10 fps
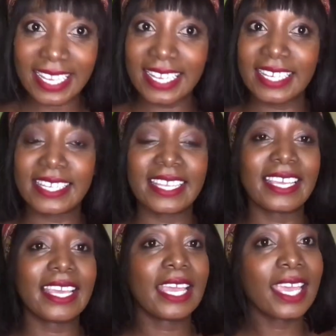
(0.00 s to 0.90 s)
And
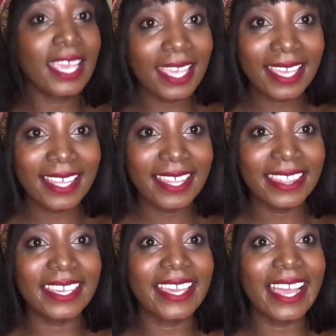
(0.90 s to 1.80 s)
hey,
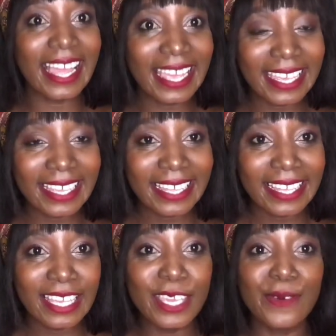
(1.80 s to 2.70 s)
the guy,
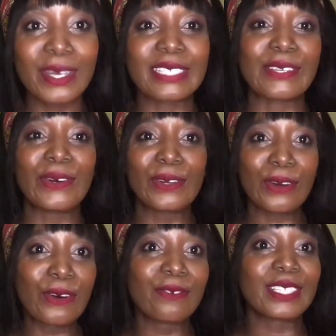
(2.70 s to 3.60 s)
he was all
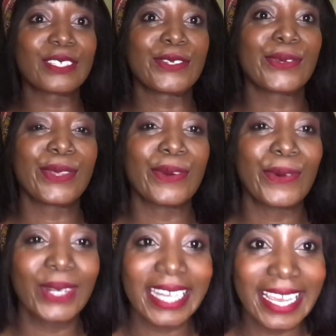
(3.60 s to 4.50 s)
over the show the
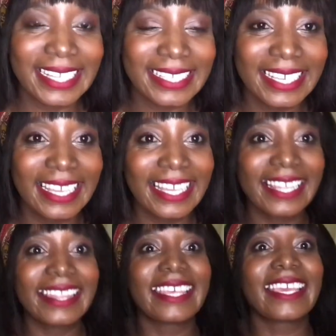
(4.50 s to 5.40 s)
whole night.
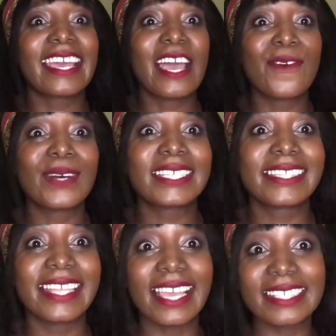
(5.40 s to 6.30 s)
The guy was
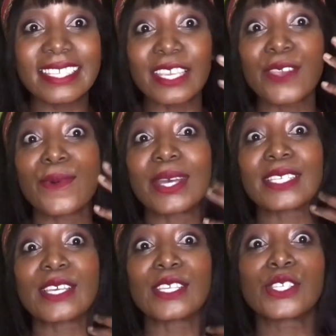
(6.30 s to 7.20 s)
dancing. He
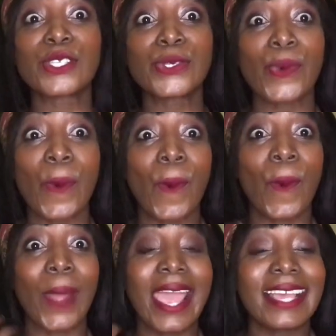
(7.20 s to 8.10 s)
was
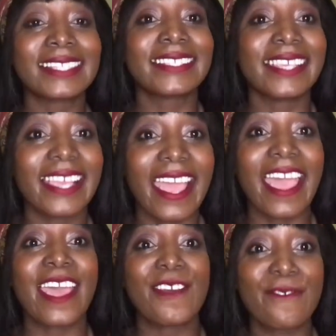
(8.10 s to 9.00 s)
sweating
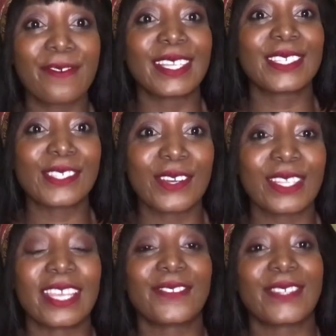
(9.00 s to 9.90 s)
every
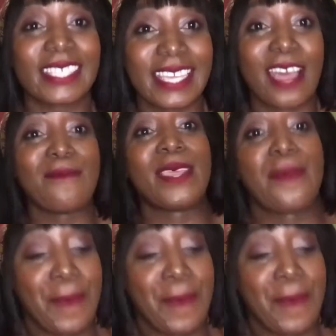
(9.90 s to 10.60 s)
song that was coming.